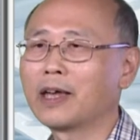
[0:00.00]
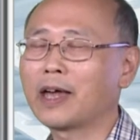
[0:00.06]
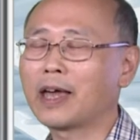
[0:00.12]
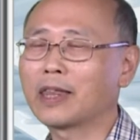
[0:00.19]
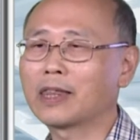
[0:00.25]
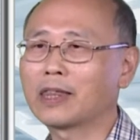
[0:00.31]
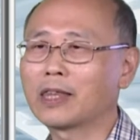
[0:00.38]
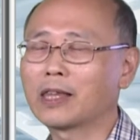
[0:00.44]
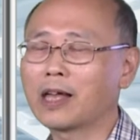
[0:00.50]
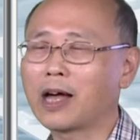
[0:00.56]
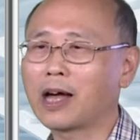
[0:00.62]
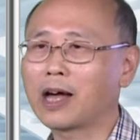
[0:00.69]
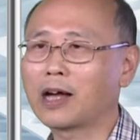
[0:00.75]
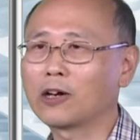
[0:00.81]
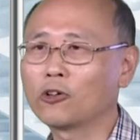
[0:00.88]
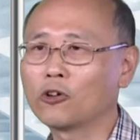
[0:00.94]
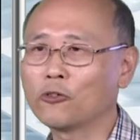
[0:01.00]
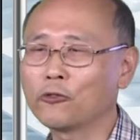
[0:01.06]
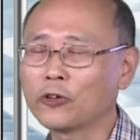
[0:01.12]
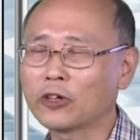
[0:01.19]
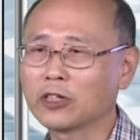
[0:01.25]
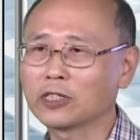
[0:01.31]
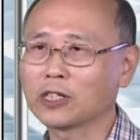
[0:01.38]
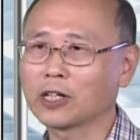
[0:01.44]
and low
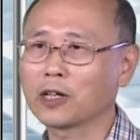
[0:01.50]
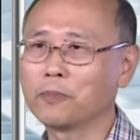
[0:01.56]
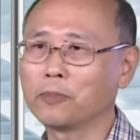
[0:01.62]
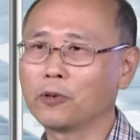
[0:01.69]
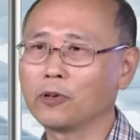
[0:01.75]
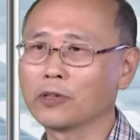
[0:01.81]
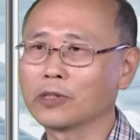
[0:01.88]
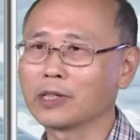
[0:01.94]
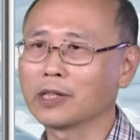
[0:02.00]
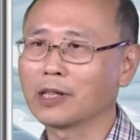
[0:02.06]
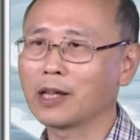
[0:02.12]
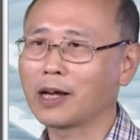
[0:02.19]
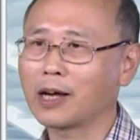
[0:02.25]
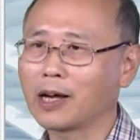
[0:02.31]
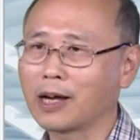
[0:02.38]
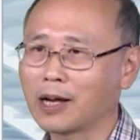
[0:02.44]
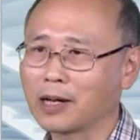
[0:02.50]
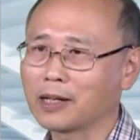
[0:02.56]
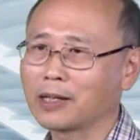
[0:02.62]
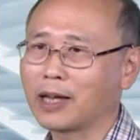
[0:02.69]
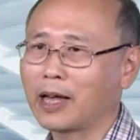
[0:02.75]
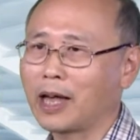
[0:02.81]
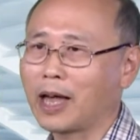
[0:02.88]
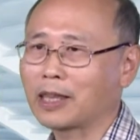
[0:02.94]
frequency component
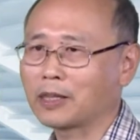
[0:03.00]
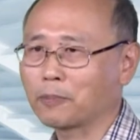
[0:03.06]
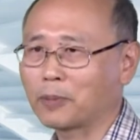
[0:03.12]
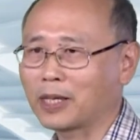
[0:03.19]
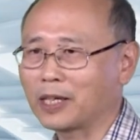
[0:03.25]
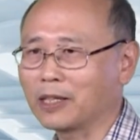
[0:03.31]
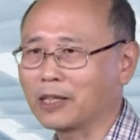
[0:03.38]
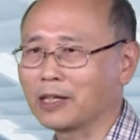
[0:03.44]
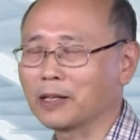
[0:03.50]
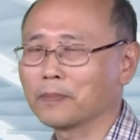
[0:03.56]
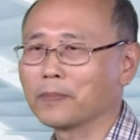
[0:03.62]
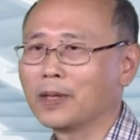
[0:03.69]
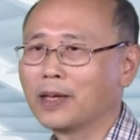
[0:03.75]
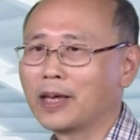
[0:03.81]
at the beginning,